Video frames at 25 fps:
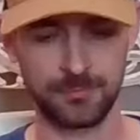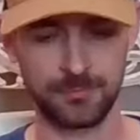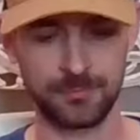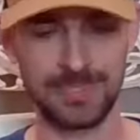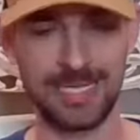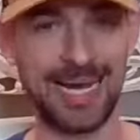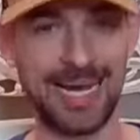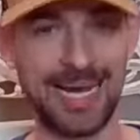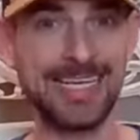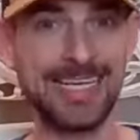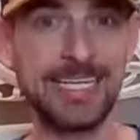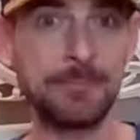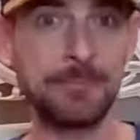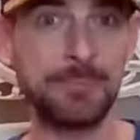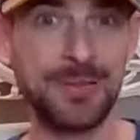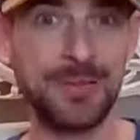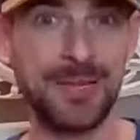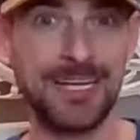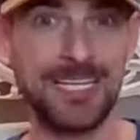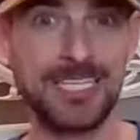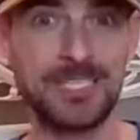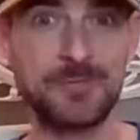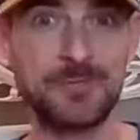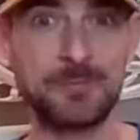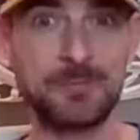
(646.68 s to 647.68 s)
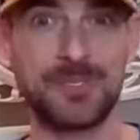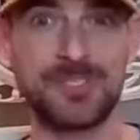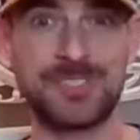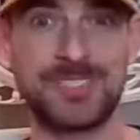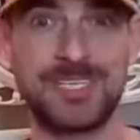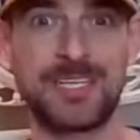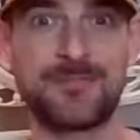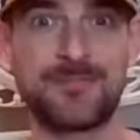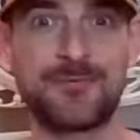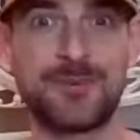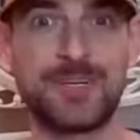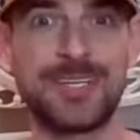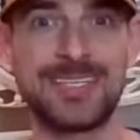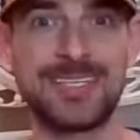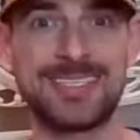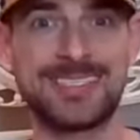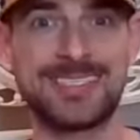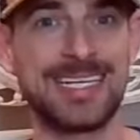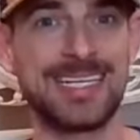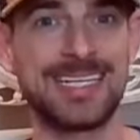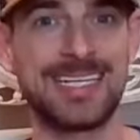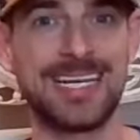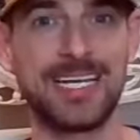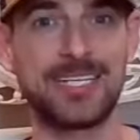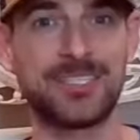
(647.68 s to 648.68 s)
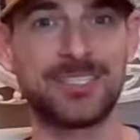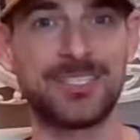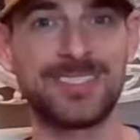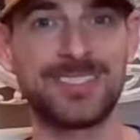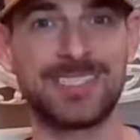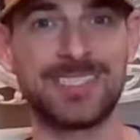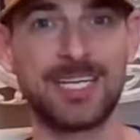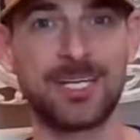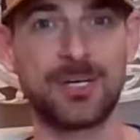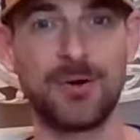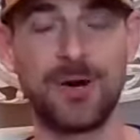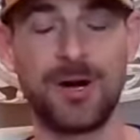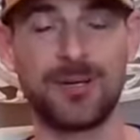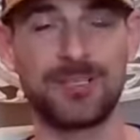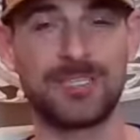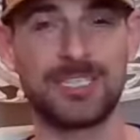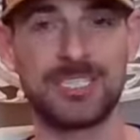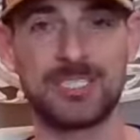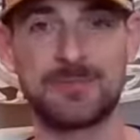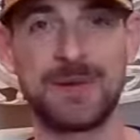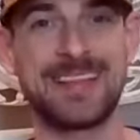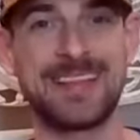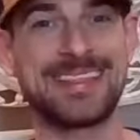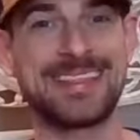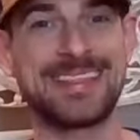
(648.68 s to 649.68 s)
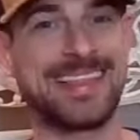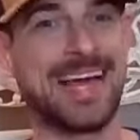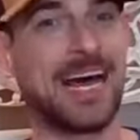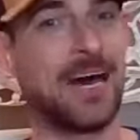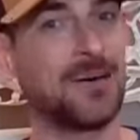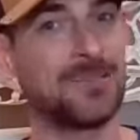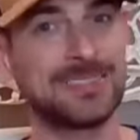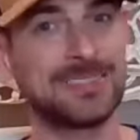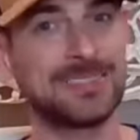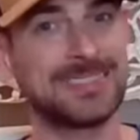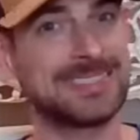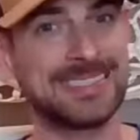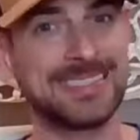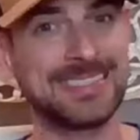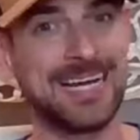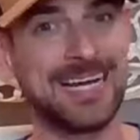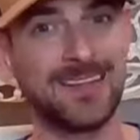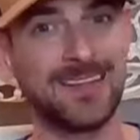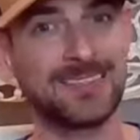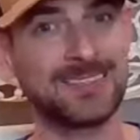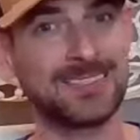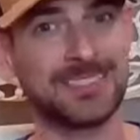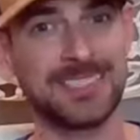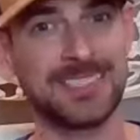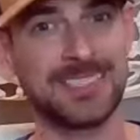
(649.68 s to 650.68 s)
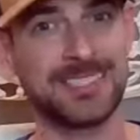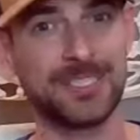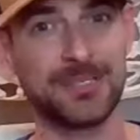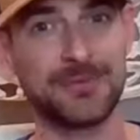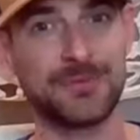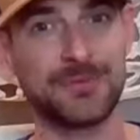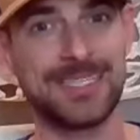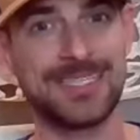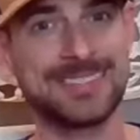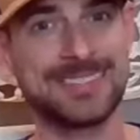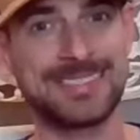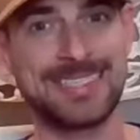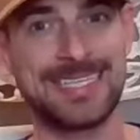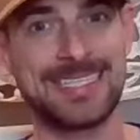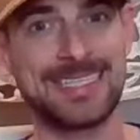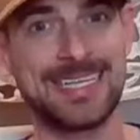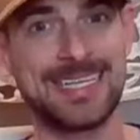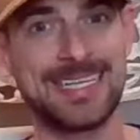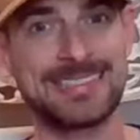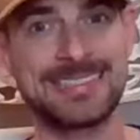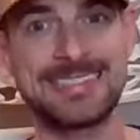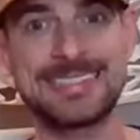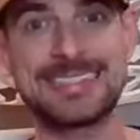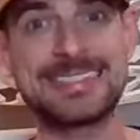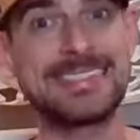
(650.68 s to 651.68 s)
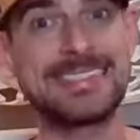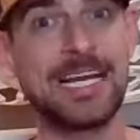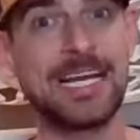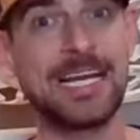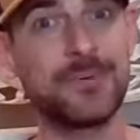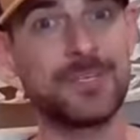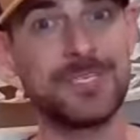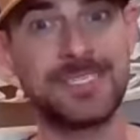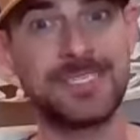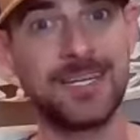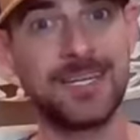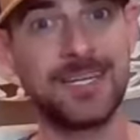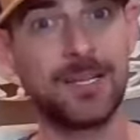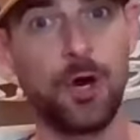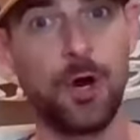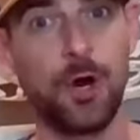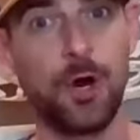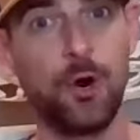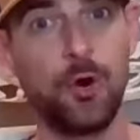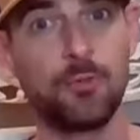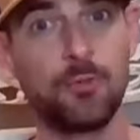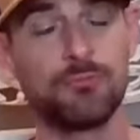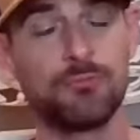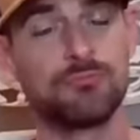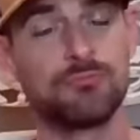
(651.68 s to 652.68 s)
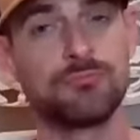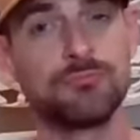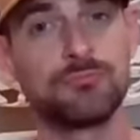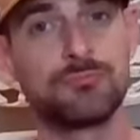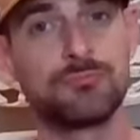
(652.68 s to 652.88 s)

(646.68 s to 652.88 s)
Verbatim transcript: 90 plus percent of real estate agents that go out and spend thousands of dollars to get their real estate license never sell a home.